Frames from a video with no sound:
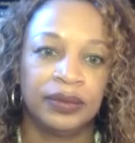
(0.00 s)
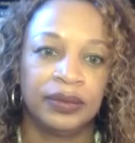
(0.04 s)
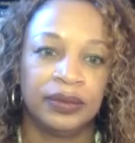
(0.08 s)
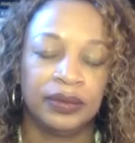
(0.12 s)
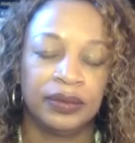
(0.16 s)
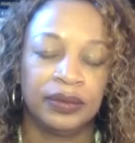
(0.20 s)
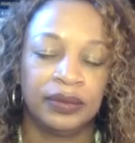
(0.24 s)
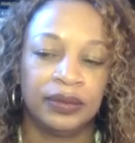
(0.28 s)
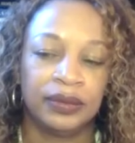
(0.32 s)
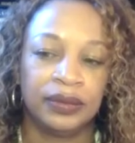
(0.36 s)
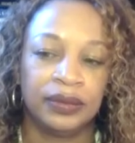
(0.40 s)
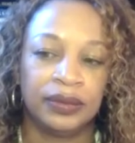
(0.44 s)

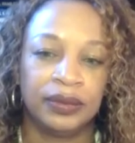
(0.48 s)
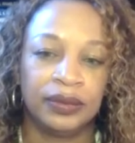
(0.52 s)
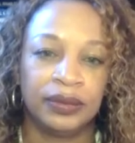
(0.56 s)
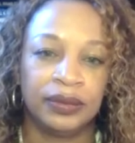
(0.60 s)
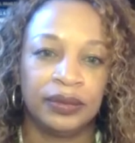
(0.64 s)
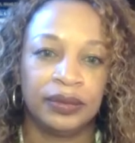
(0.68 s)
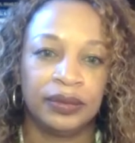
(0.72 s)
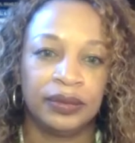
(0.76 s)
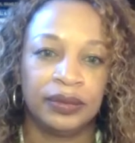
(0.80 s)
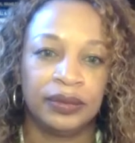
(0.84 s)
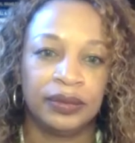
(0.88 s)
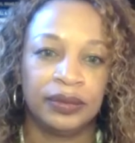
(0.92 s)

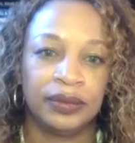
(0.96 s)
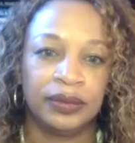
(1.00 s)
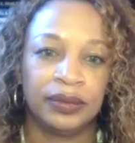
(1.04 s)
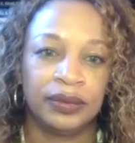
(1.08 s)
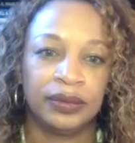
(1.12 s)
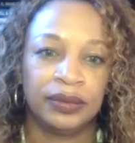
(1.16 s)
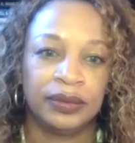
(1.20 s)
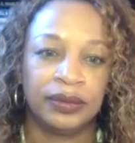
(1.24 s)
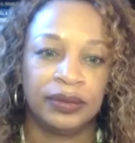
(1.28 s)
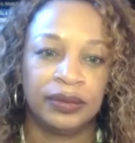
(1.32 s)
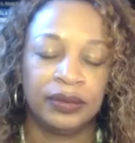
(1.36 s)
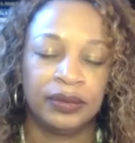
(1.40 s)

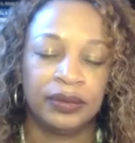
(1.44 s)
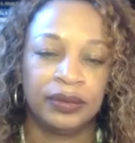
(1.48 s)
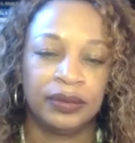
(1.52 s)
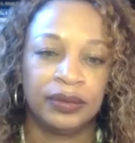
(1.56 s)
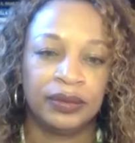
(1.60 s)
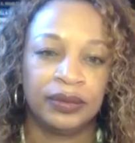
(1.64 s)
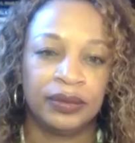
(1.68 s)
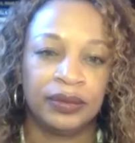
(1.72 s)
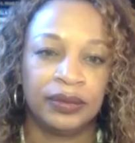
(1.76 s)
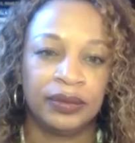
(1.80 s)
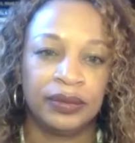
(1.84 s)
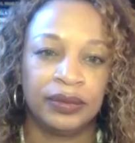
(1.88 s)

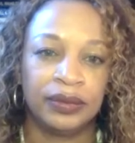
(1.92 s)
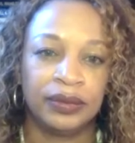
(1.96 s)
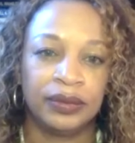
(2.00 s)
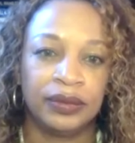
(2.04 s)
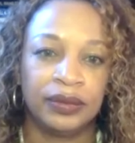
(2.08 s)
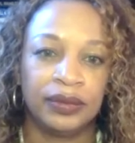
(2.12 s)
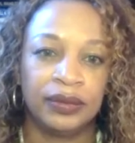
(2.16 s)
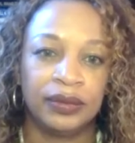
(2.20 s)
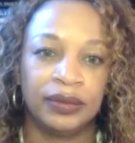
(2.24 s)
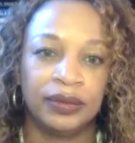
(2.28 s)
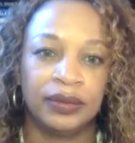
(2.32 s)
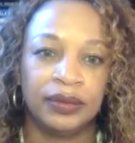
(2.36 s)

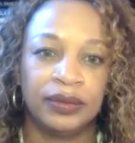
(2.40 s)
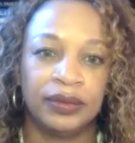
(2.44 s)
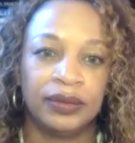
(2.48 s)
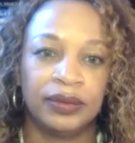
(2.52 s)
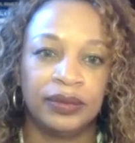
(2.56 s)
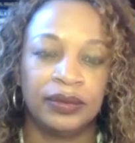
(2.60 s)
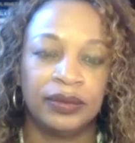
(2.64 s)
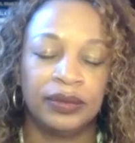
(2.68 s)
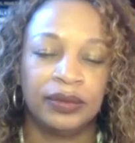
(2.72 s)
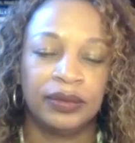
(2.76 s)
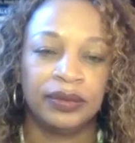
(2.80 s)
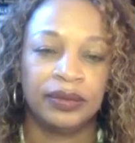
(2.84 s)

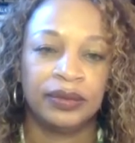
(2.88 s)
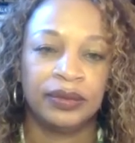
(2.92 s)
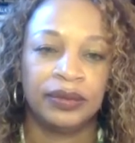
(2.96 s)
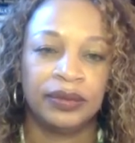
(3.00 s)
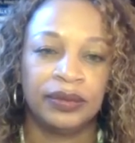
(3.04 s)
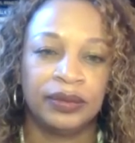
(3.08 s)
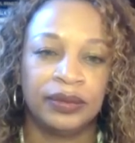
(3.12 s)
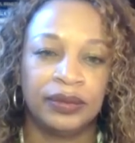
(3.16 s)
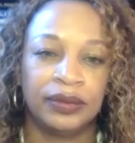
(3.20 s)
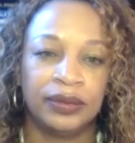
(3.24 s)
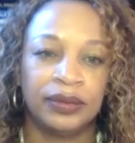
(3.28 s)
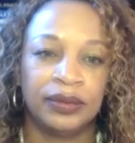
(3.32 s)

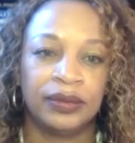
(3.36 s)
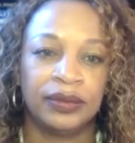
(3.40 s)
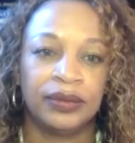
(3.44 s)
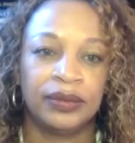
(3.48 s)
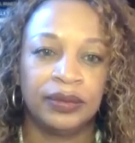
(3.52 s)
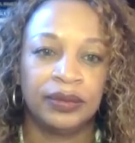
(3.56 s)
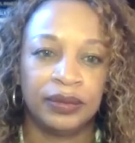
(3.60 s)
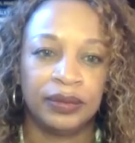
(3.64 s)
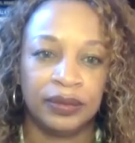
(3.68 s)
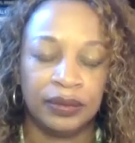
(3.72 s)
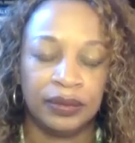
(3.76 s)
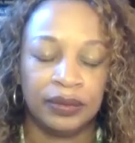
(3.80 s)

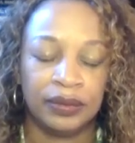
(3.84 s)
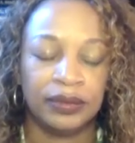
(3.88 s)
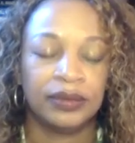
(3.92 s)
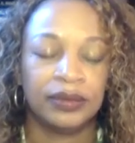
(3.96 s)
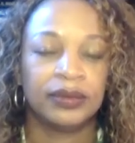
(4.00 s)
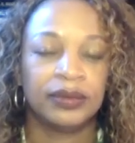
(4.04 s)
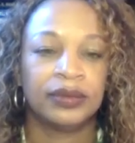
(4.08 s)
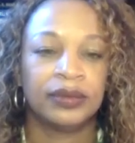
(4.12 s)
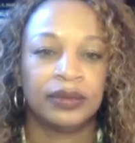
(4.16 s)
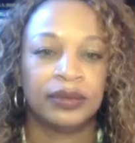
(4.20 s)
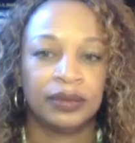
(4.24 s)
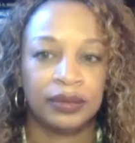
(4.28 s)

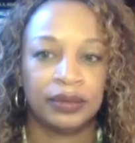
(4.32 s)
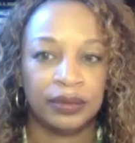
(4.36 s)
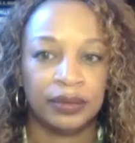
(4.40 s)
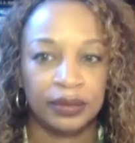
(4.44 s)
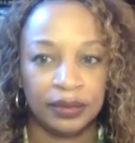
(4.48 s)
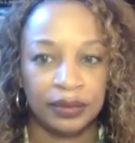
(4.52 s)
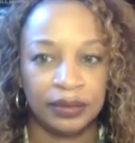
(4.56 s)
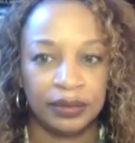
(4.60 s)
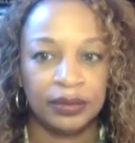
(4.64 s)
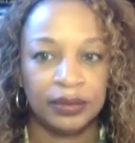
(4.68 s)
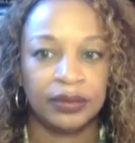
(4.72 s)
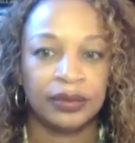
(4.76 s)

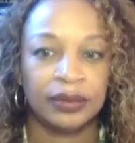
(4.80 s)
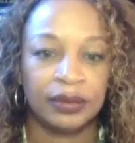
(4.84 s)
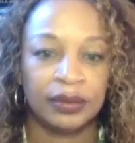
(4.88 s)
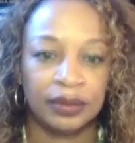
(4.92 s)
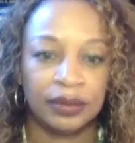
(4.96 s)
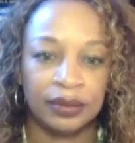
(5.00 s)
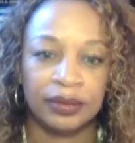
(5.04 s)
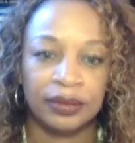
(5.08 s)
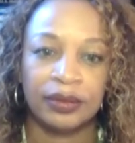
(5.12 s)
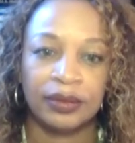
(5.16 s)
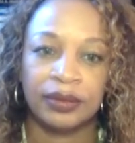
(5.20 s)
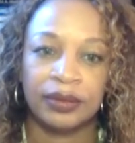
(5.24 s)

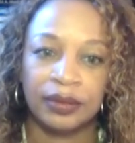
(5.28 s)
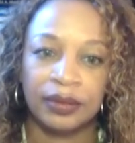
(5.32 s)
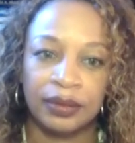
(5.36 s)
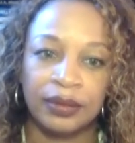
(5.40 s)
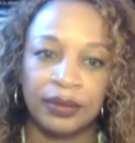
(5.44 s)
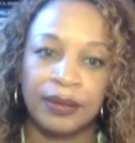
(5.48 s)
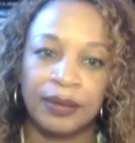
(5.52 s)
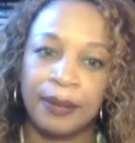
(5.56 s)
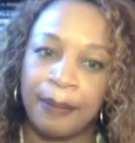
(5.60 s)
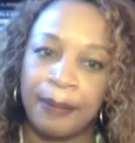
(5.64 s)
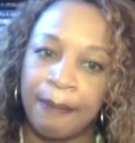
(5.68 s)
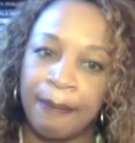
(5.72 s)

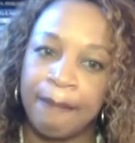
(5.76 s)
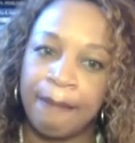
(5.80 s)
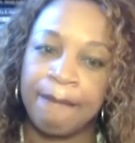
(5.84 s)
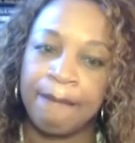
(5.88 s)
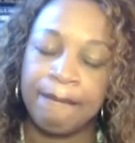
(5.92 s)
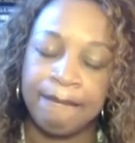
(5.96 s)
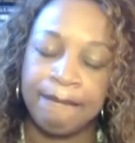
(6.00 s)
(silent)